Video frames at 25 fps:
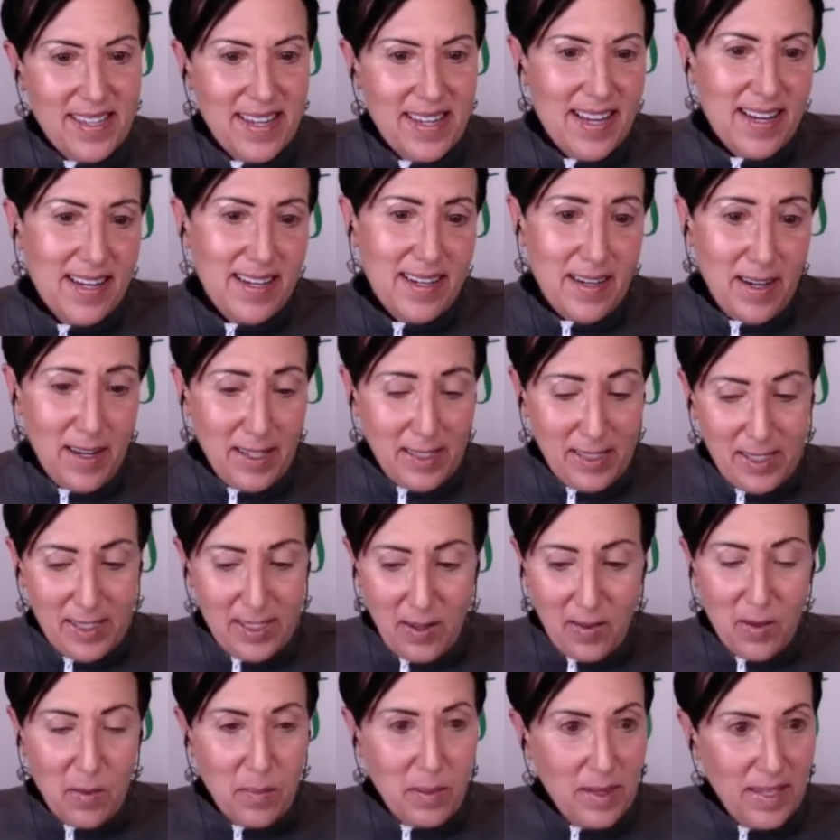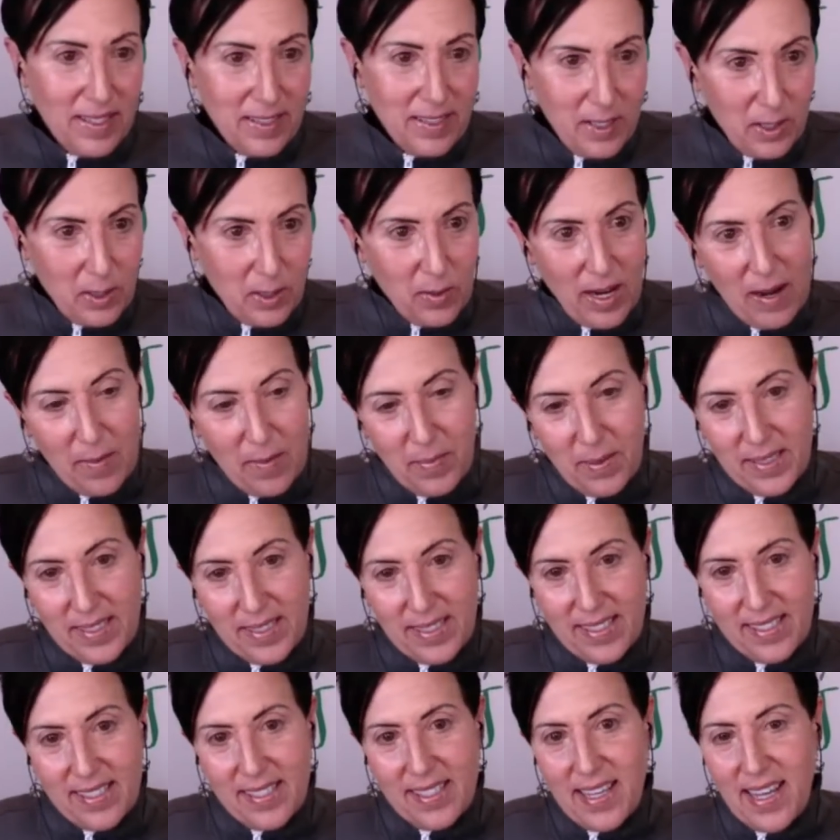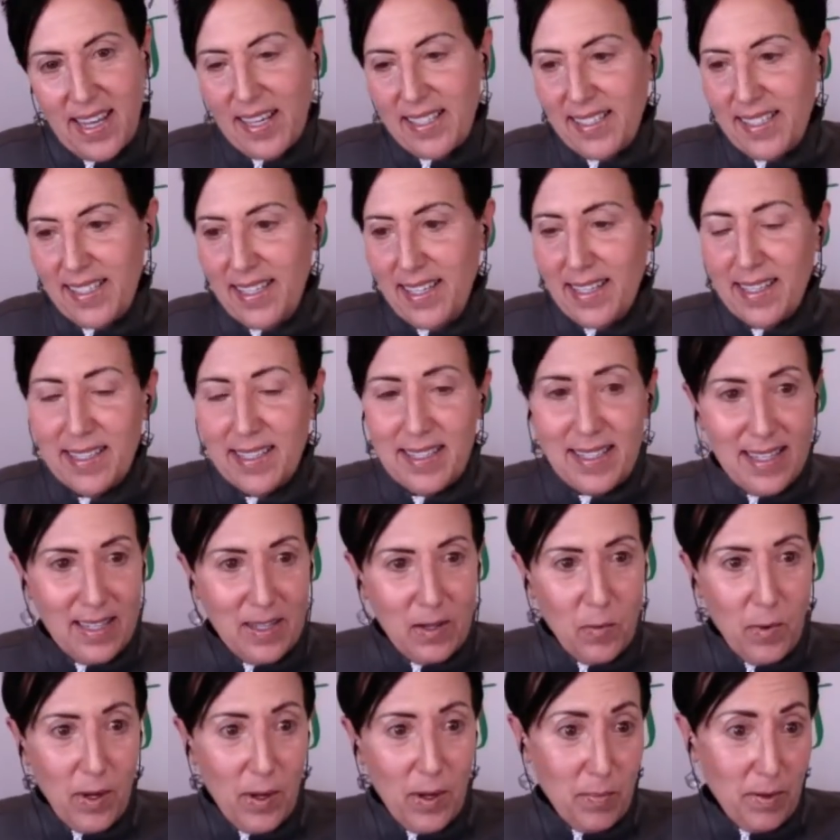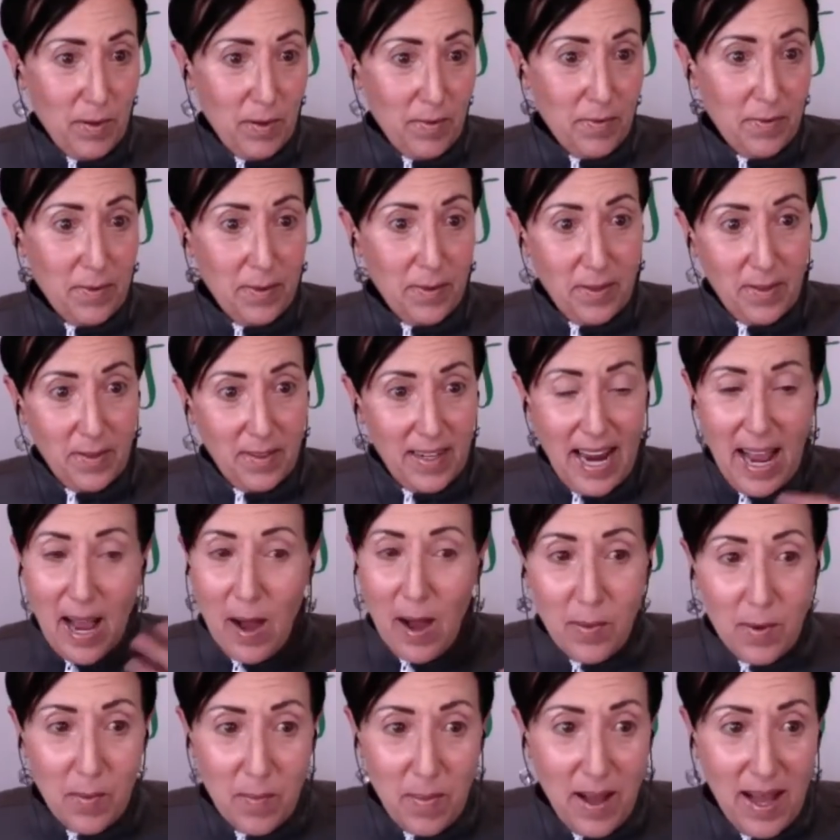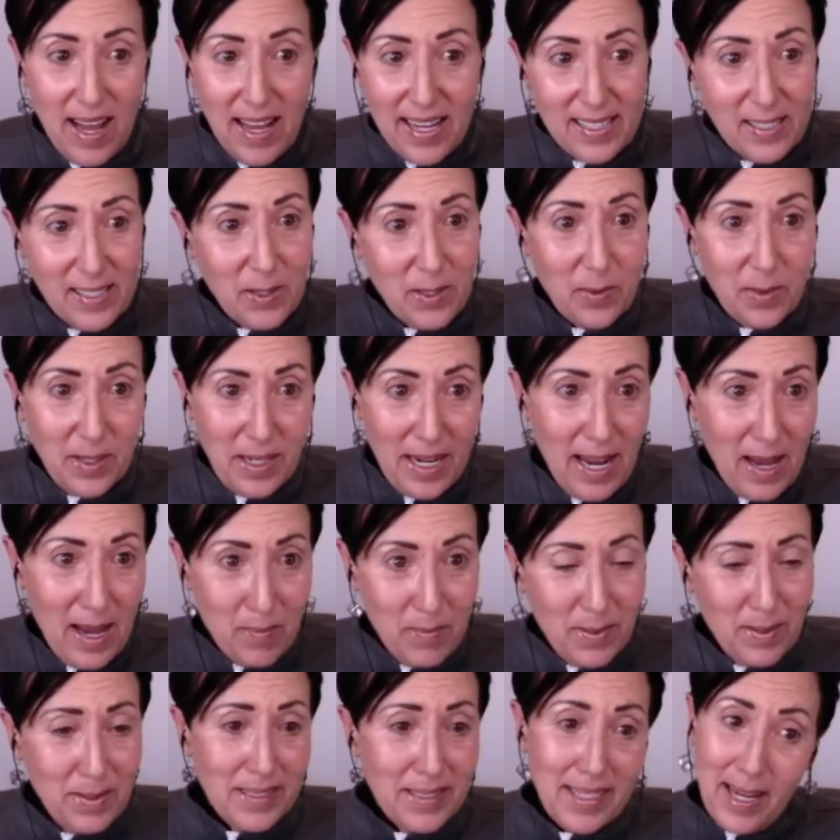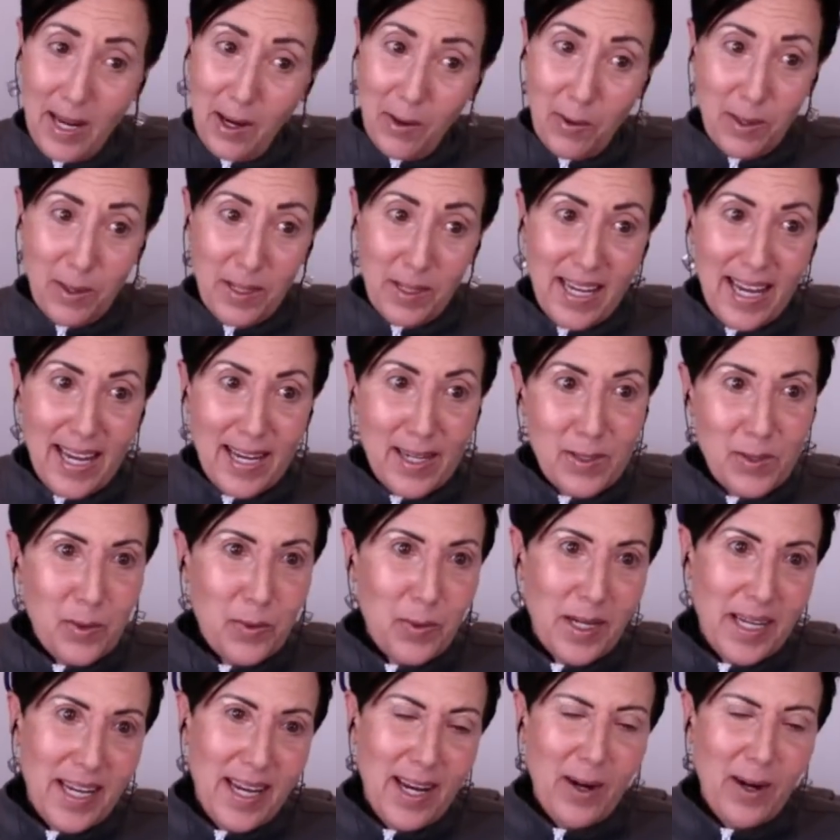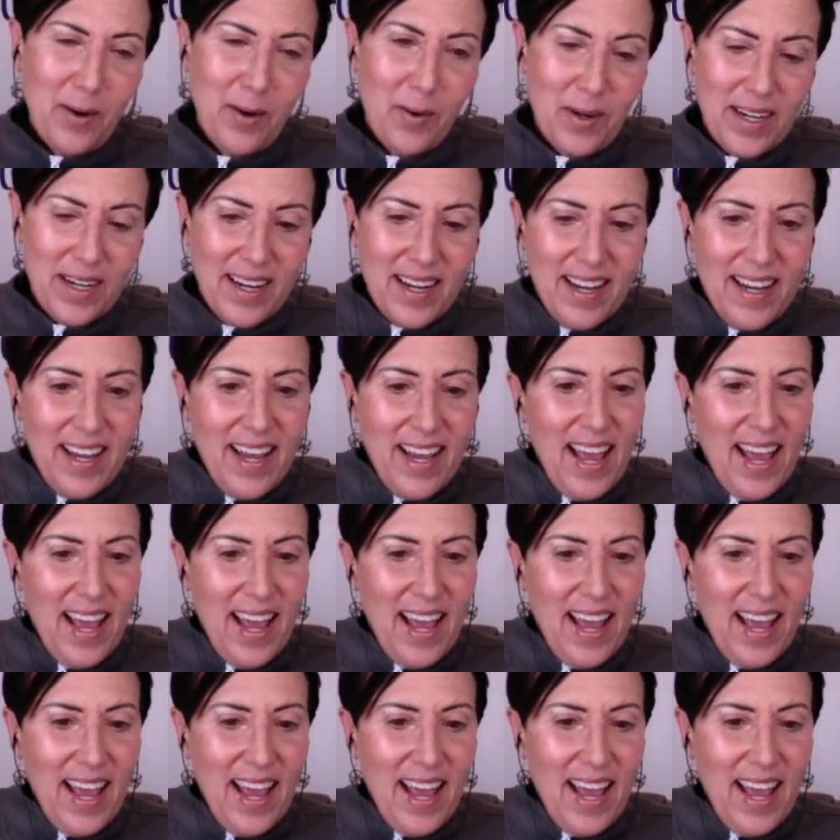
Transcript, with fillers: In a nutshell, the pleasure trap is the idea that we prefer apple pie to an apple and carrot cake to a carrot.